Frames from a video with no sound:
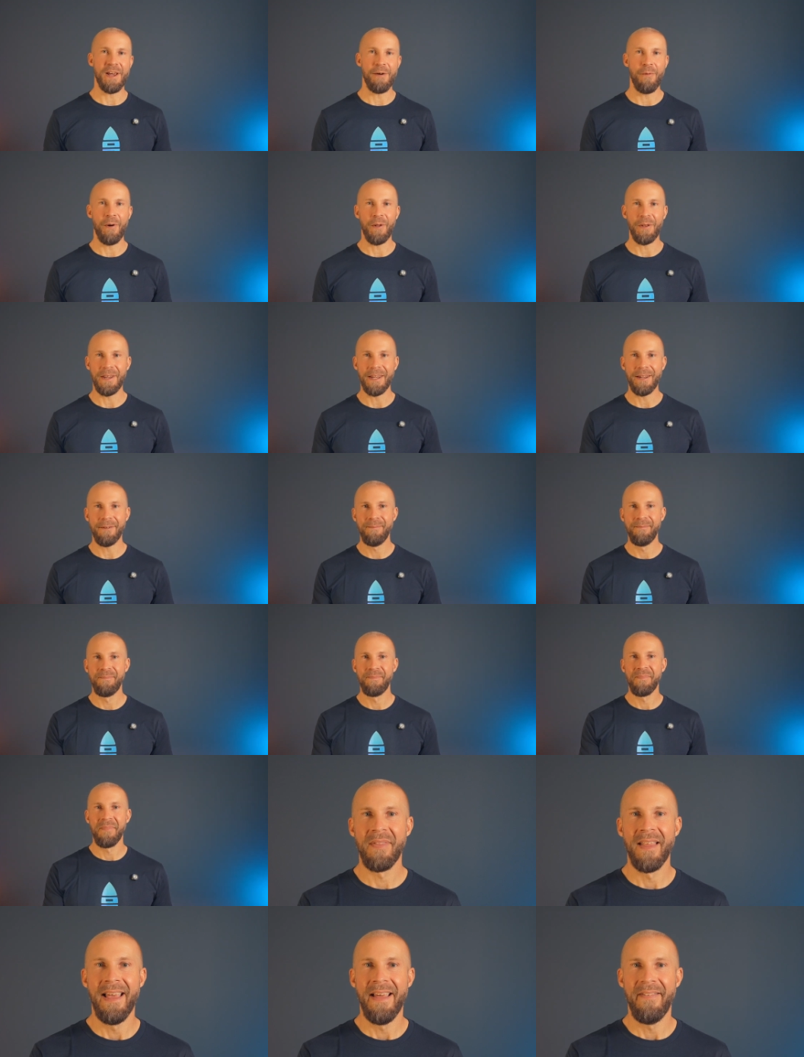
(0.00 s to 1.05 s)
I wanted.
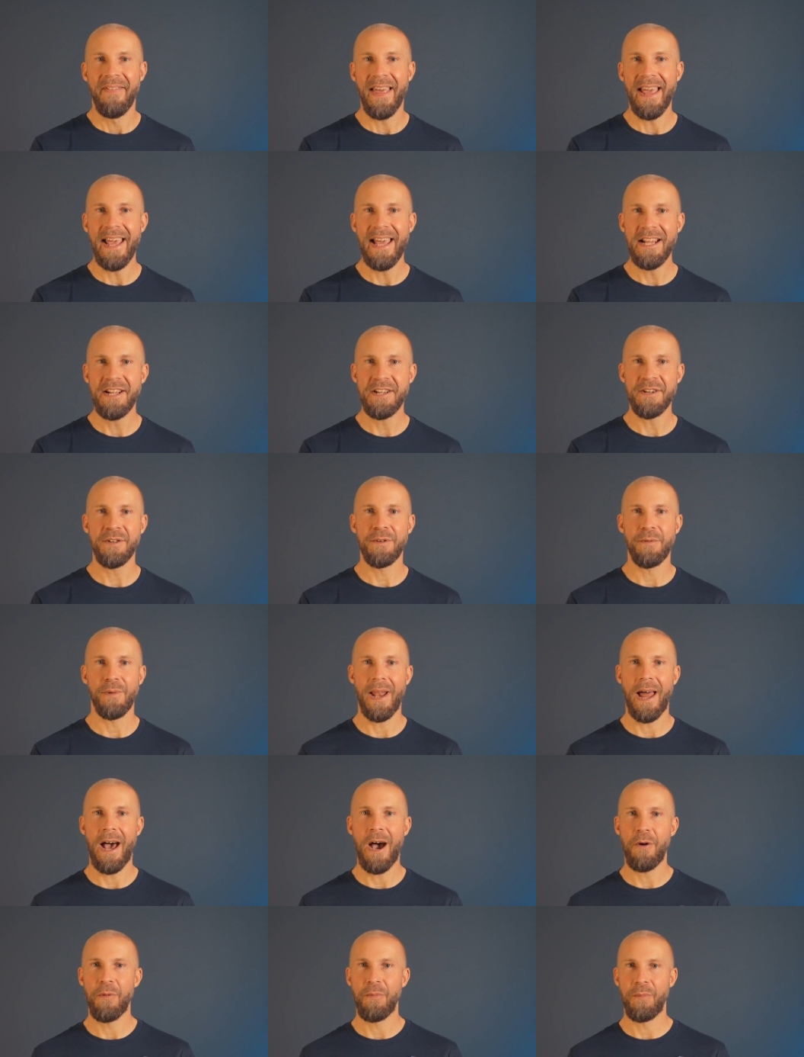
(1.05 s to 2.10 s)
The agent will
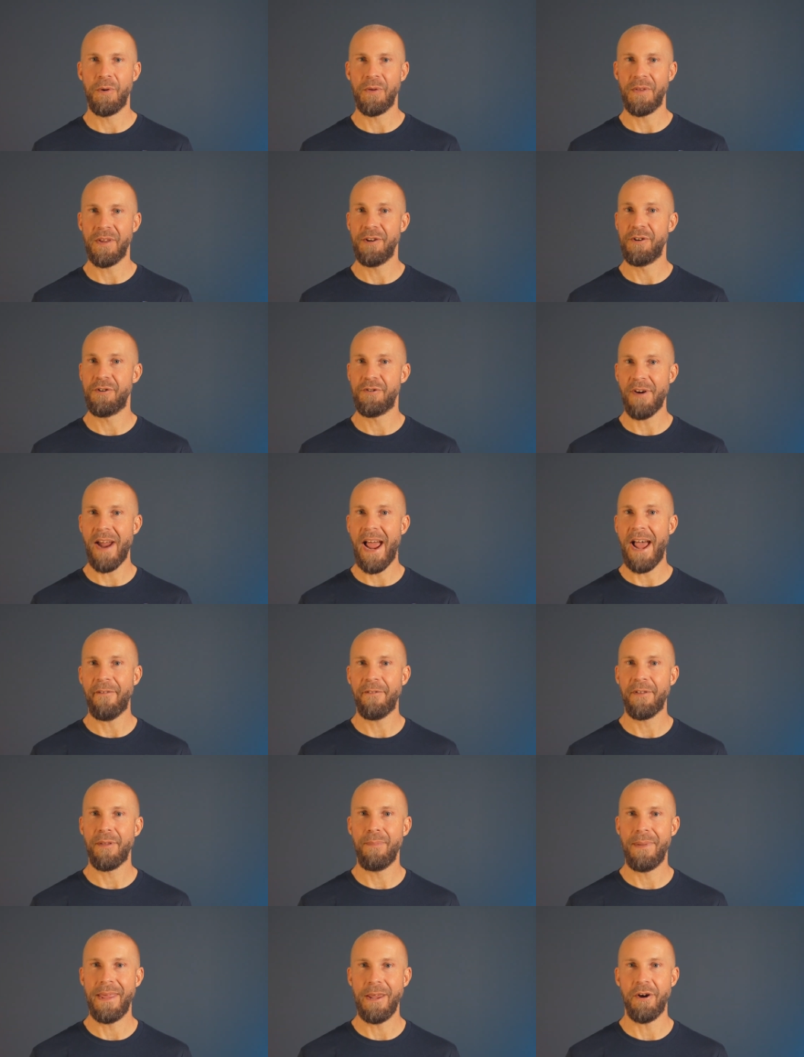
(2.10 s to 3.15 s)
output a
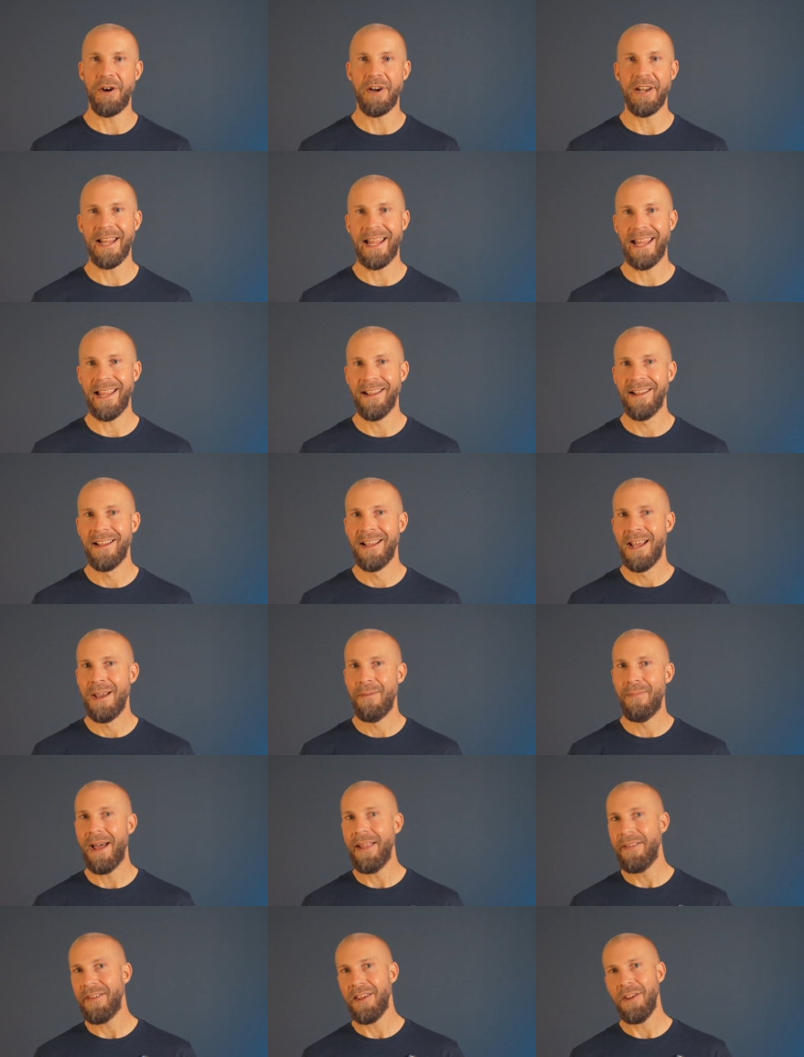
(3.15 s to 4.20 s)
draft PRD,
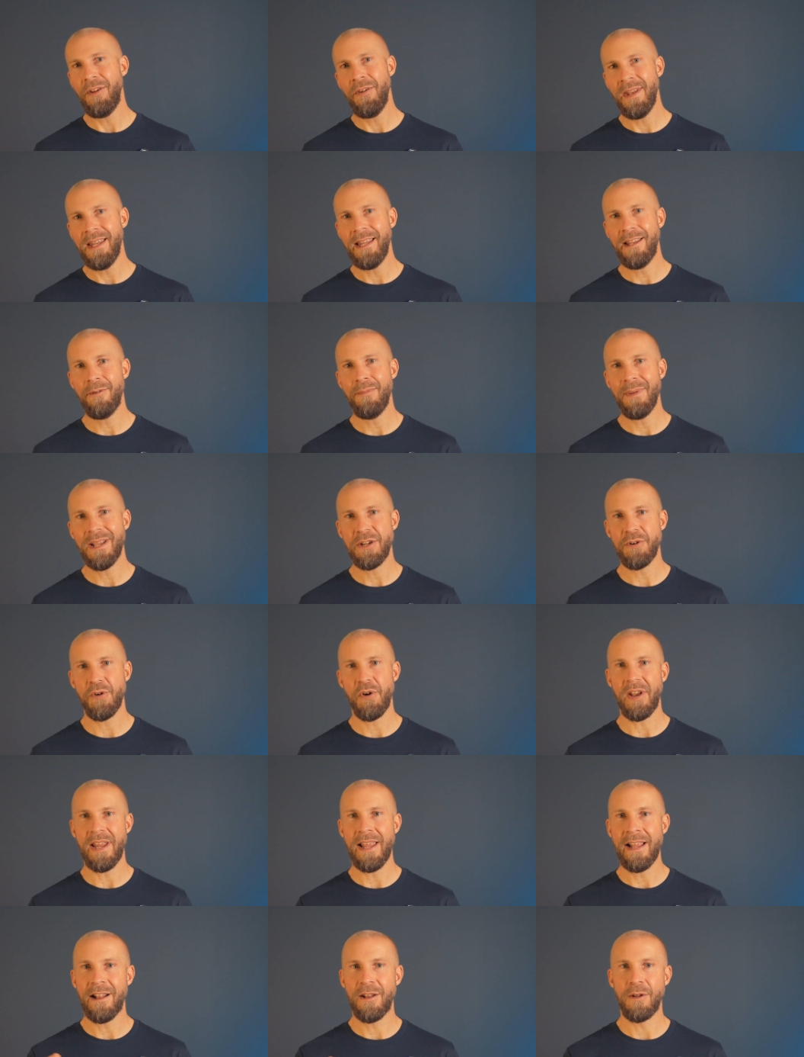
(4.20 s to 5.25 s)
but you need to make sure
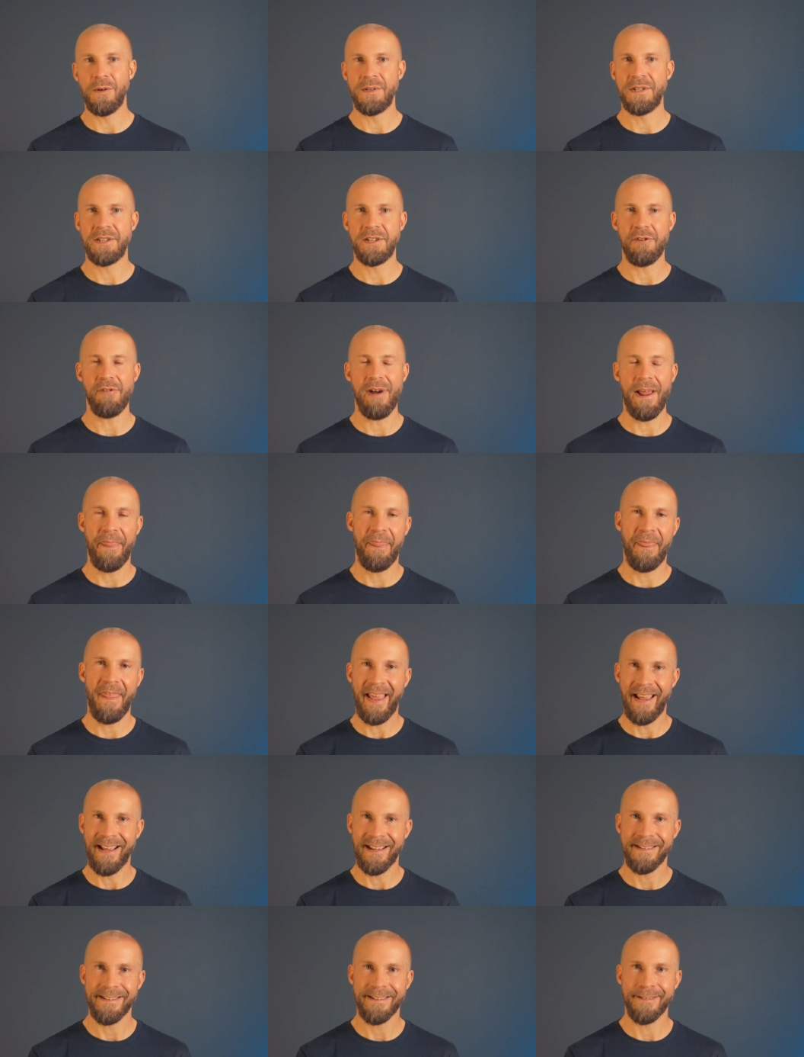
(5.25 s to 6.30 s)
it includes the right
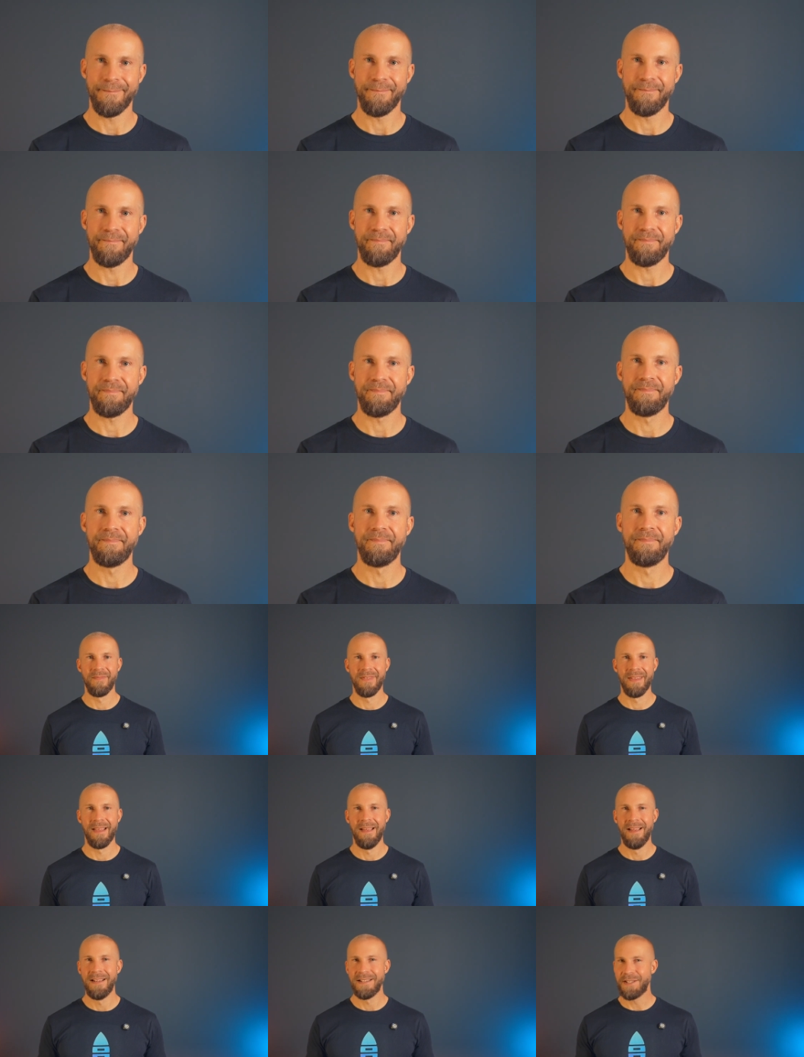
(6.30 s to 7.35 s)
things.
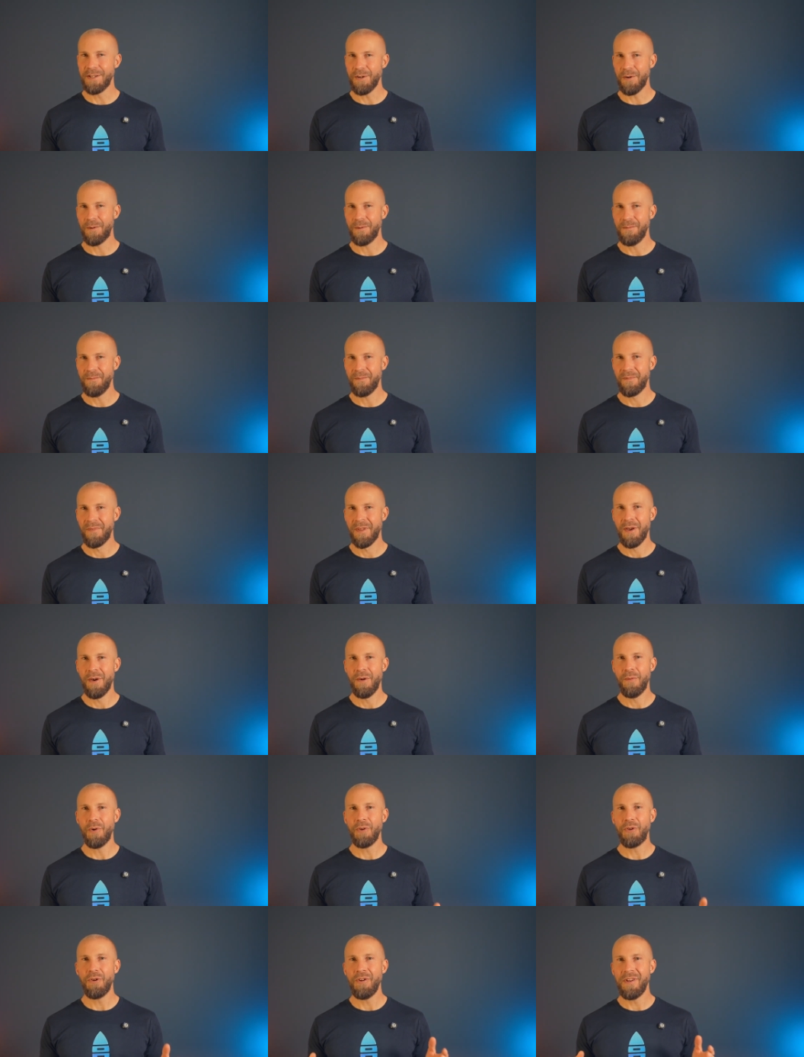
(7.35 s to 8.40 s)
So,
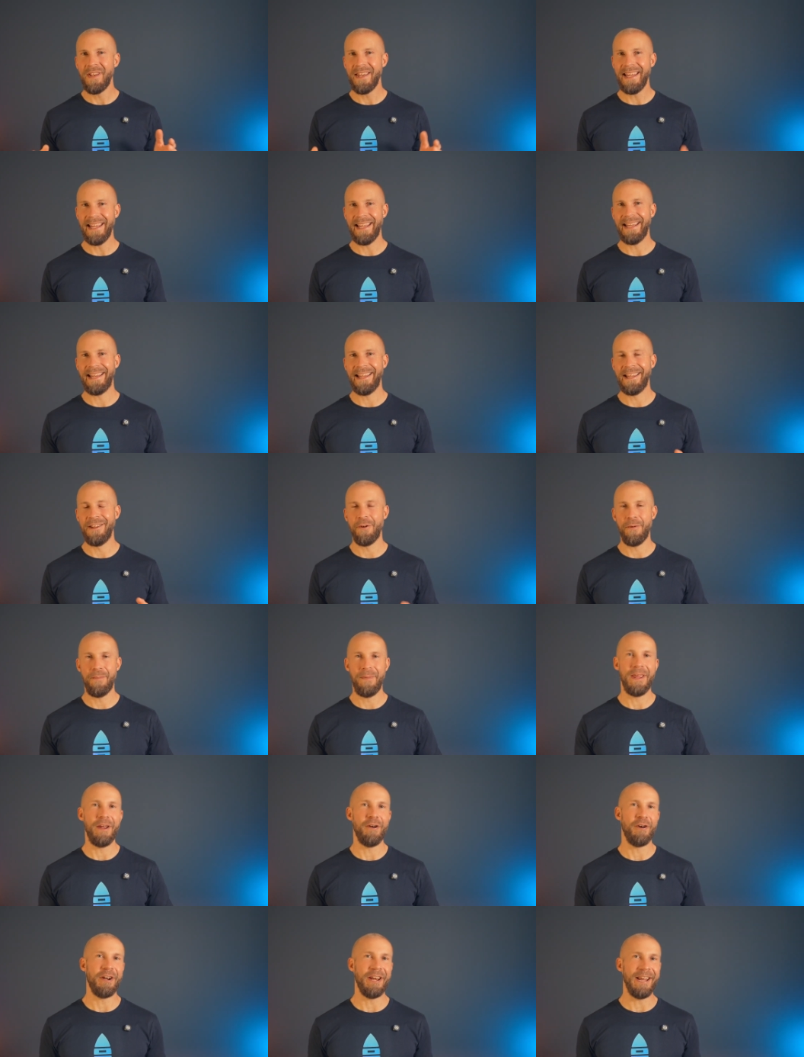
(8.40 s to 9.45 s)
what do you need in your
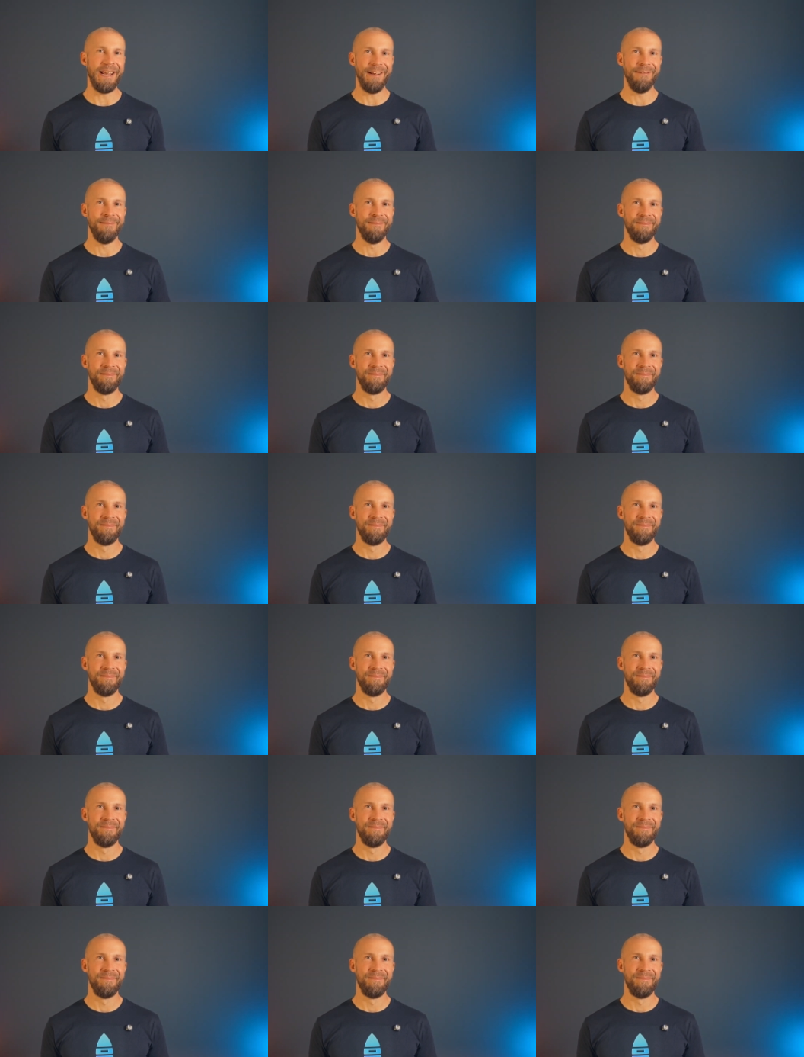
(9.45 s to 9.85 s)
PRD?